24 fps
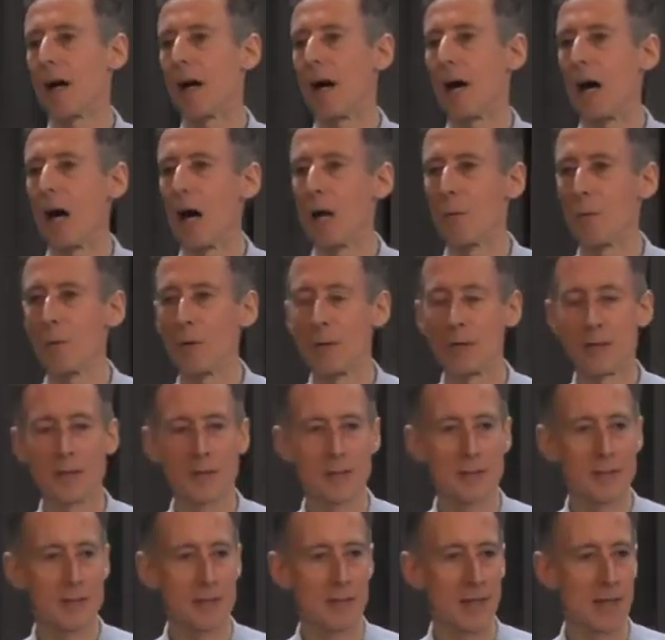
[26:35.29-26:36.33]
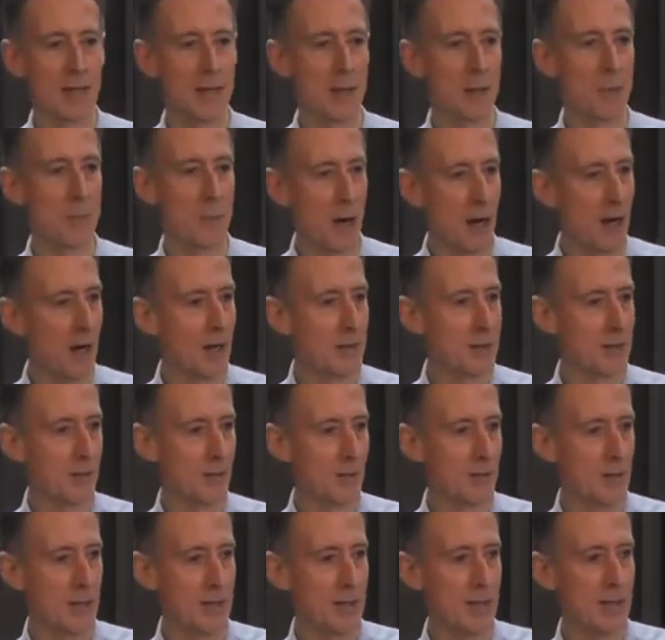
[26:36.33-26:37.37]
I was part
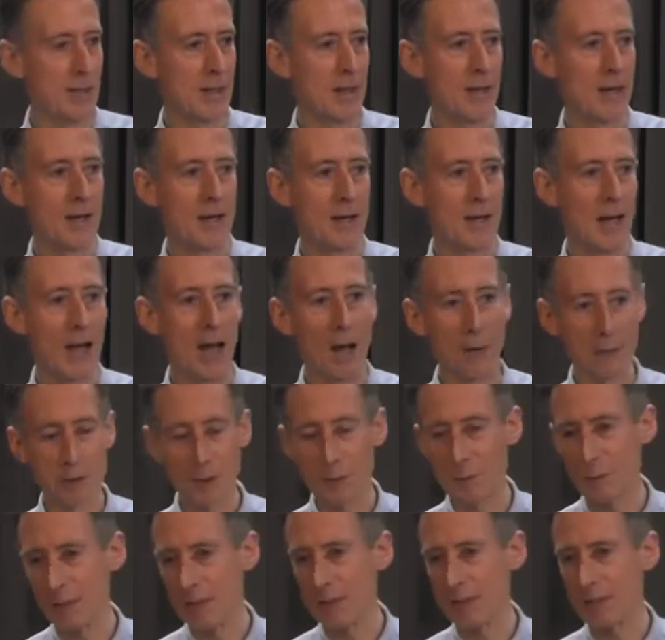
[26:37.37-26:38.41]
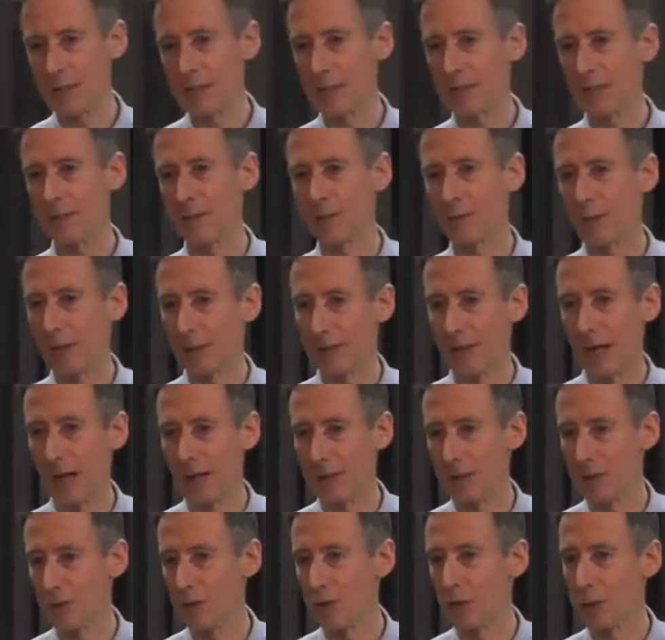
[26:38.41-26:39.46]
of the LGBT direct
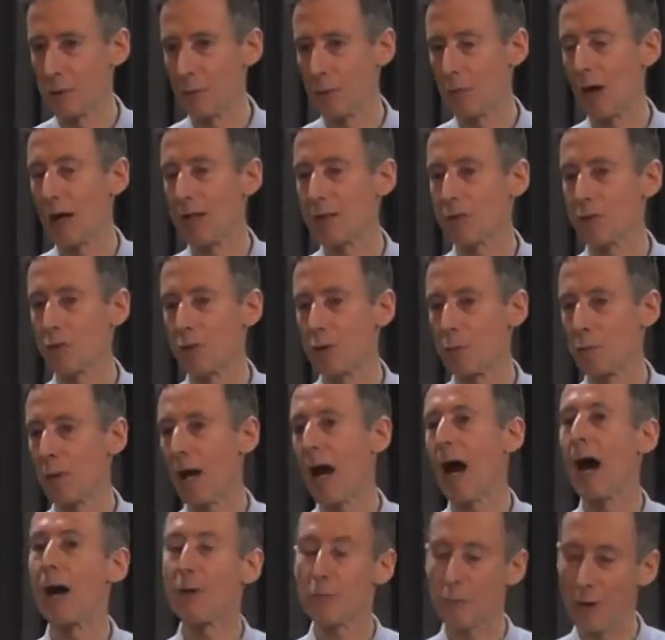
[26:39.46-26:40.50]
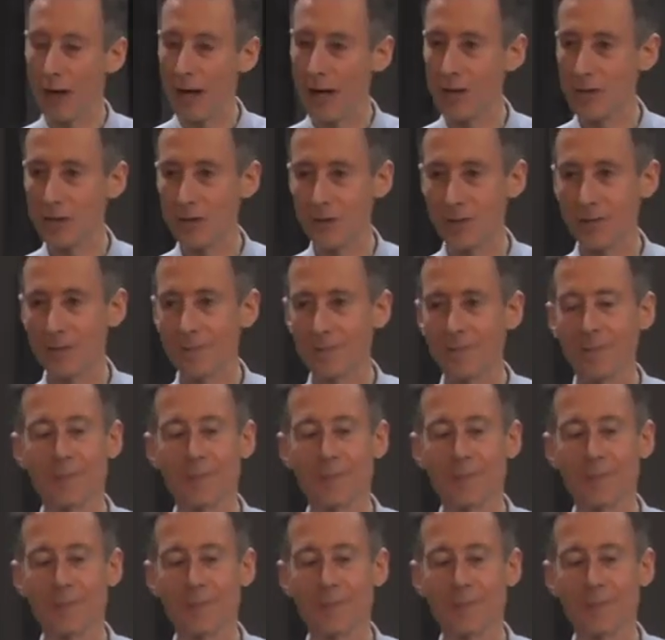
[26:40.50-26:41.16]
action human rights group Outrage,